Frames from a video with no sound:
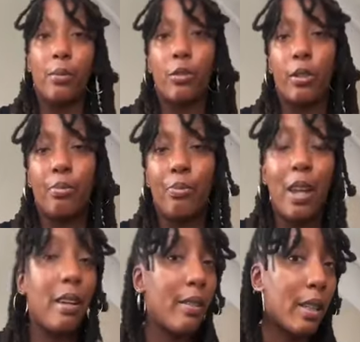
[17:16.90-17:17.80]
or more.
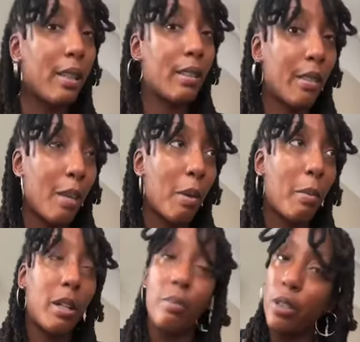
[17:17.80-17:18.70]
And in that time, I
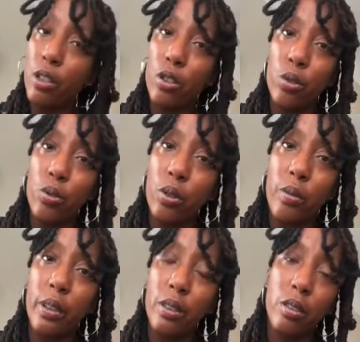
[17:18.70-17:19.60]
might have been in 2 or 3
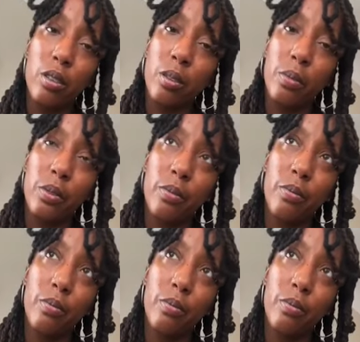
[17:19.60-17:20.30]
relationships.